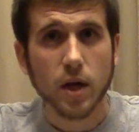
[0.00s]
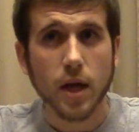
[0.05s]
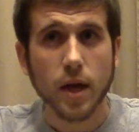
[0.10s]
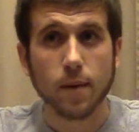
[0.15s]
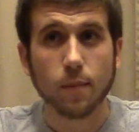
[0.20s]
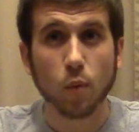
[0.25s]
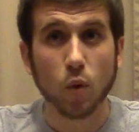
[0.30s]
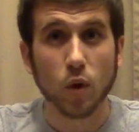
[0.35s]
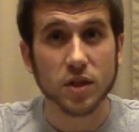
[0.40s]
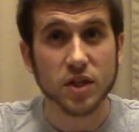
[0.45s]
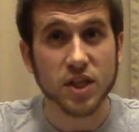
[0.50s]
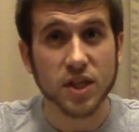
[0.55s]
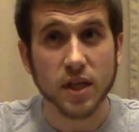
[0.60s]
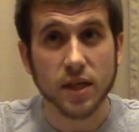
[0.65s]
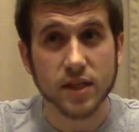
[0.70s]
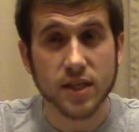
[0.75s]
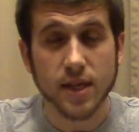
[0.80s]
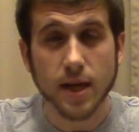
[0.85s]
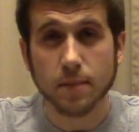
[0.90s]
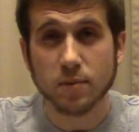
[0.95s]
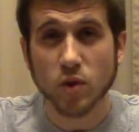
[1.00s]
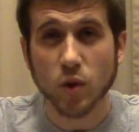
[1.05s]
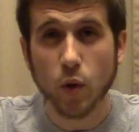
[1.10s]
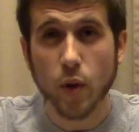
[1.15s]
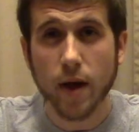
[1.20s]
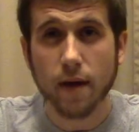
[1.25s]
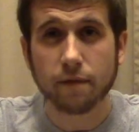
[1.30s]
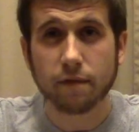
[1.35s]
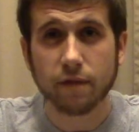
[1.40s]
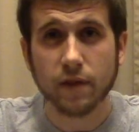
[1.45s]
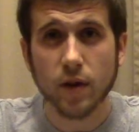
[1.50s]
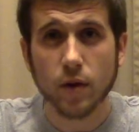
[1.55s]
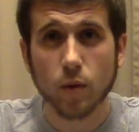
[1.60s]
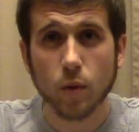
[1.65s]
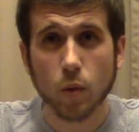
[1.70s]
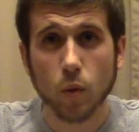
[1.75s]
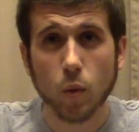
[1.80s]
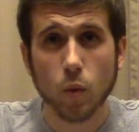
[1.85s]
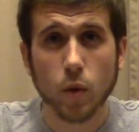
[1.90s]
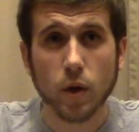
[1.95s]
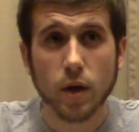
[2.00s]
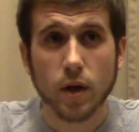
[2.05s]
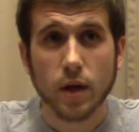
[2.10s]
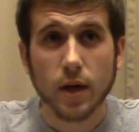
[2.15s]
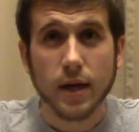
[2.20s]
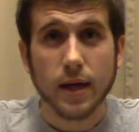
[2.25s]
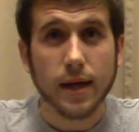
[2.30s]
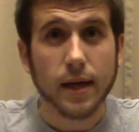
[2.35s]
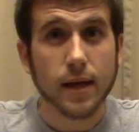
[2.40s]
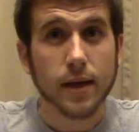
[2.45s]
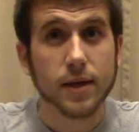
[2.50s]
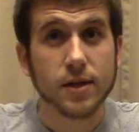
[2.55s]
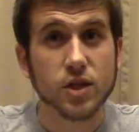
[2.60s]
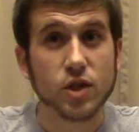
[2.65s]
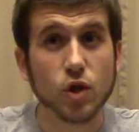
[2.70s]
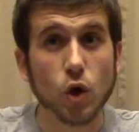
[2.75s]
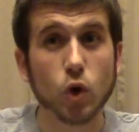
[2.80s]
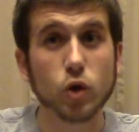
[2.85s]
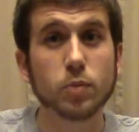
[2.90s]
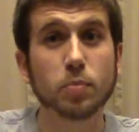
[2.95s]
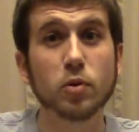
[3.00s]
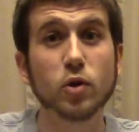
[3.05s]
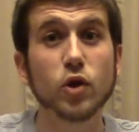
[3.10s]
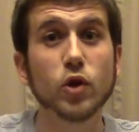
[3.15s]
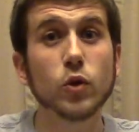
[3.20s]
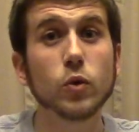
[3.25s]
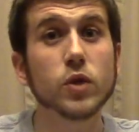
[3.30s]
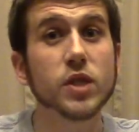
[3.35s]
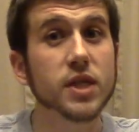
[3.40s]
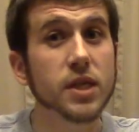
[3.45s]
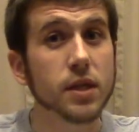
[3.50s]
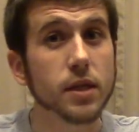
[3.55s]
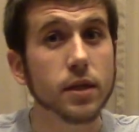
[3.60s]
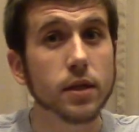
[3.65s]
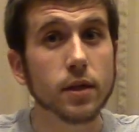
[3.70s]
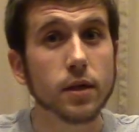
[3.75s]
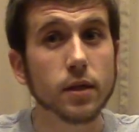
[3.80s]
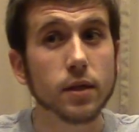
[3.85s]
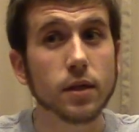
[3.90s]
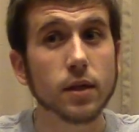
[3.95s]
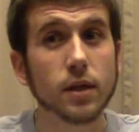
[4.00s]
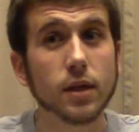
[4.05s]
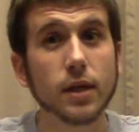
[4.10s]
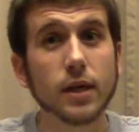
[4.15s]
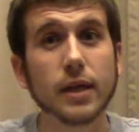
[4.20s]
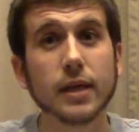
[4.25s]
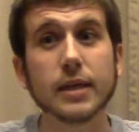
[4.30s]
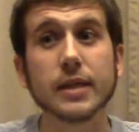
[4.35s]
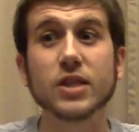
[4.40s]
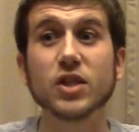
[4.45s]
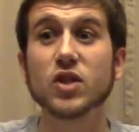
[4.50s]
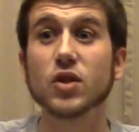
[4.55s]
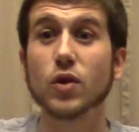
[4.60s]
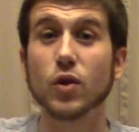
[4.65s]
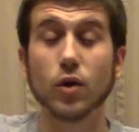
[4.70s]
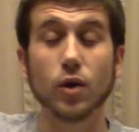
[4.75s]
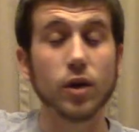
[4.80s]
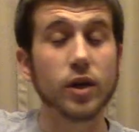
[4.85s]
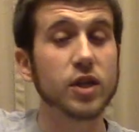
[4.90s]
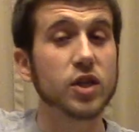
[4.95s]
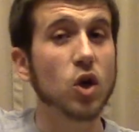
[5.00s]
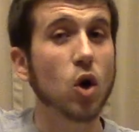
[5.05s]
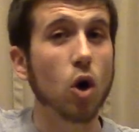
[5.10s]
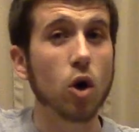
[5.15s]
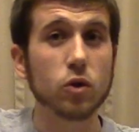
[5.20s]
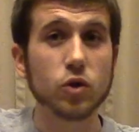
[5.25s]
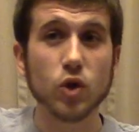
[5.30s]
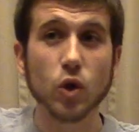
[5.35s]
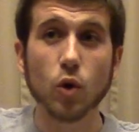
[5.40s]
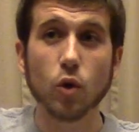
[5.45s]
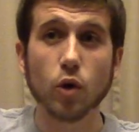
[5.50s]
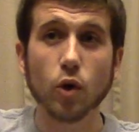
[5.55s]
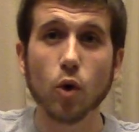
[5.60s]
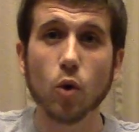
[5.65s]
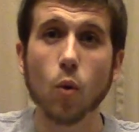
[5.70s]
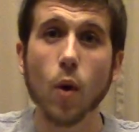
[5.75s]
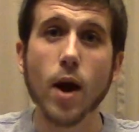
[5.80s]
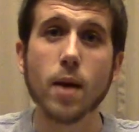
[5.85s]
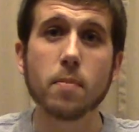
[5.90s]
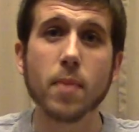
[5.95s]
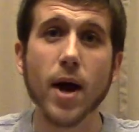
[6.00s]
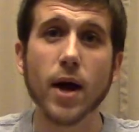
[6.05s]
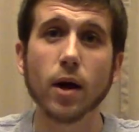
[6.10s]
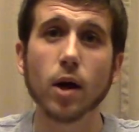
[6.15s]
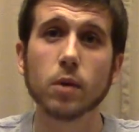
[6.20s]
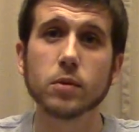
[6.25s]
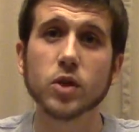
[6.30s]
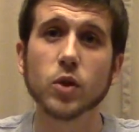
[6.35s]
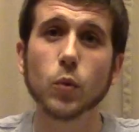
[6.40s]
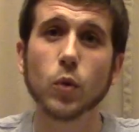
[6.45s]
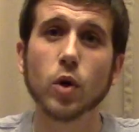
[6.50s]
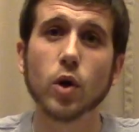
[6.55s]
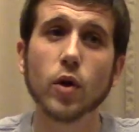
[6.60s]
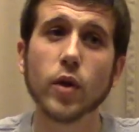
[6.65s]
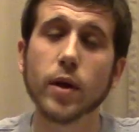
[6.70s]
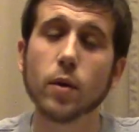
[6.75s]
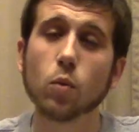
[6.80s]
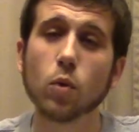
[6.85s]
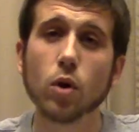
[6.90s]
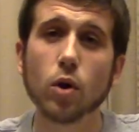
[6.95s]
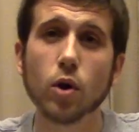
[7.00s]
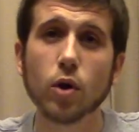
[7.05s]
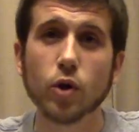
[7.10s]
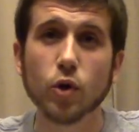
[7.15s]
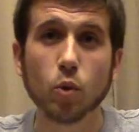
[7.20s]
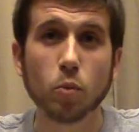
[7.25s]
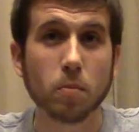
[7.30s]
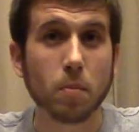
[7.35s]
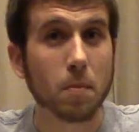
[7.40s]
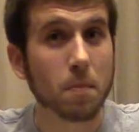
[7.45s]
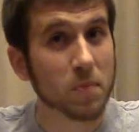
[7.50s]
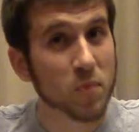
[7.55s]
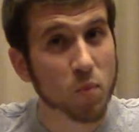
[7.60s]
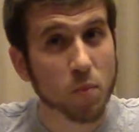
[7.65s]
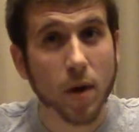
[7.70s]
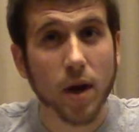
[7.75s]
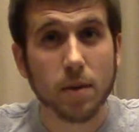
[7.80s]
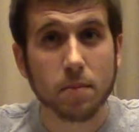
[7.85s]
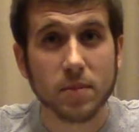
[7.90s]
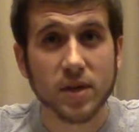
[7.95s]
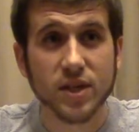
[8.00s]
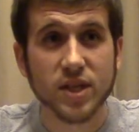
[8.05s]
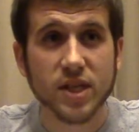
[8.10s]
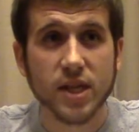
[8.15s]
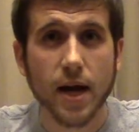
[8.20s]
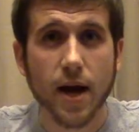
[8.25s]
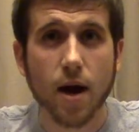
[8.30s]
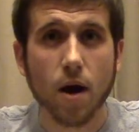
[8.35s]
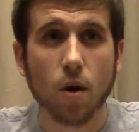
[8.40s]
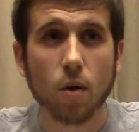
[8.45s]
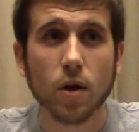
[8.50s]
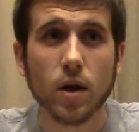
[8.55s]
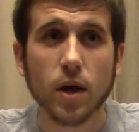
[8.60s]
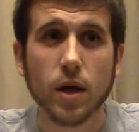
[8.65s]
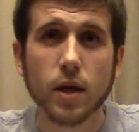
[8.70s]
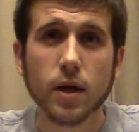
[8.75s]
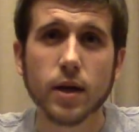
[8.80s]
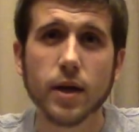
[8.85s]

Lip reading: And once he steps on that field and starts producing, his cards are going to go right back up to where they were, and you might miss out.